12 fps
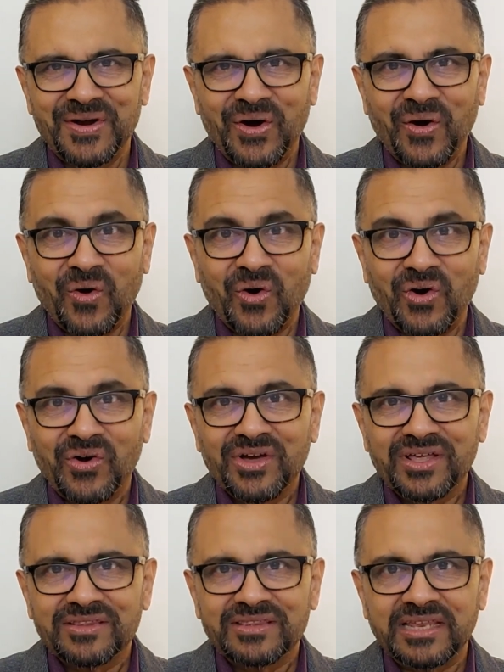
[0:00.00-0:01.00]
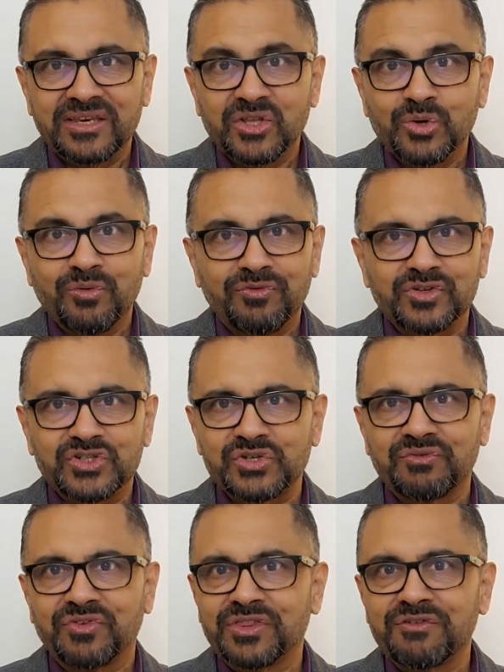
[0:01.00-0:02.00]
or they knew for
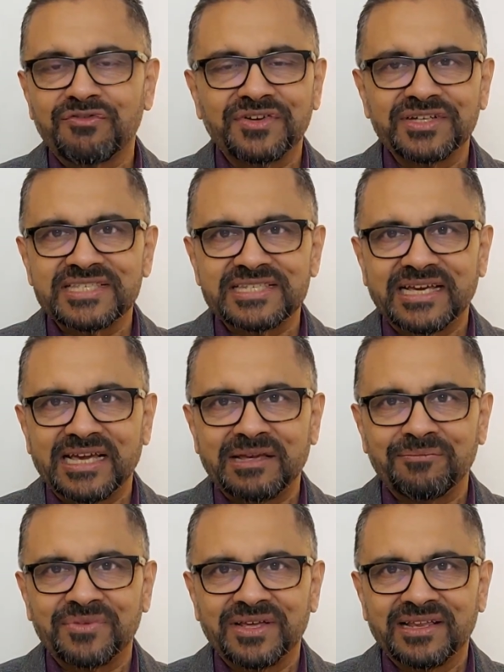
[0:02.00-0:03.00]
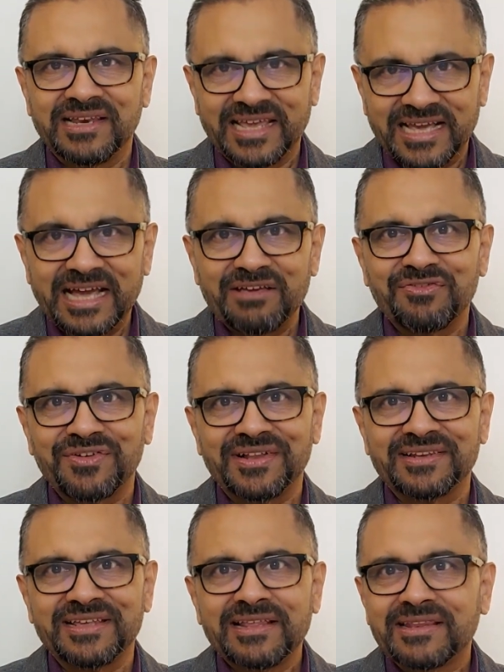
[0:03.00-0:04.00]
the first time, like I
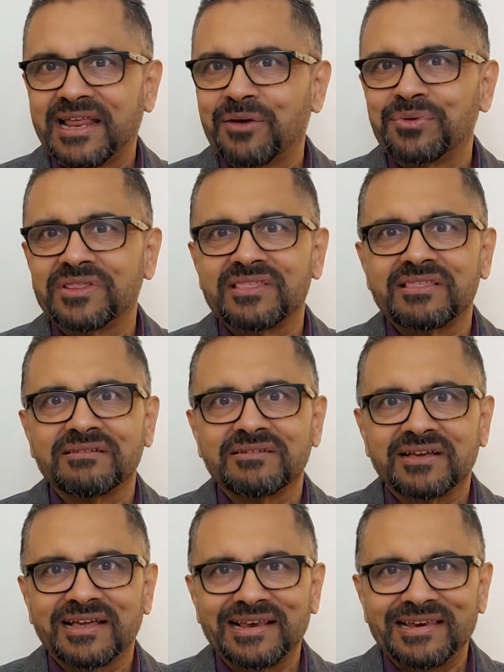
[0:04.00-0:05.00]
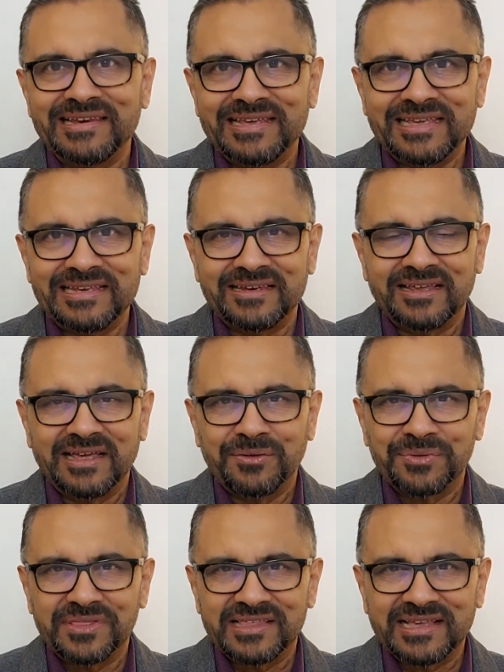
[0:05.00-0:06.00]
felt, that I was clean,
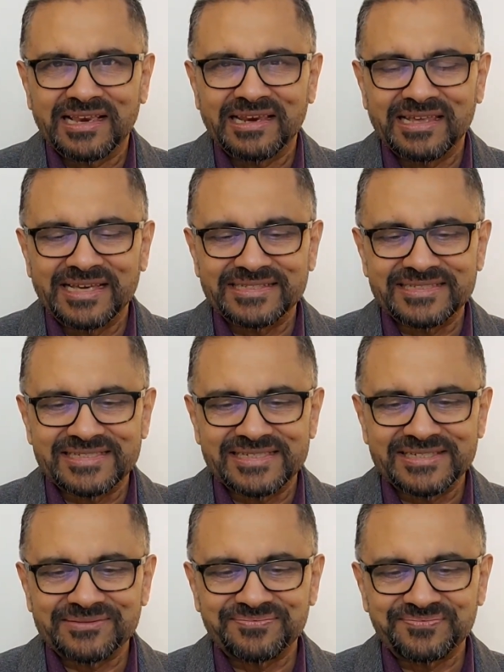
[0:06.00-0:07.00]
was cleansed.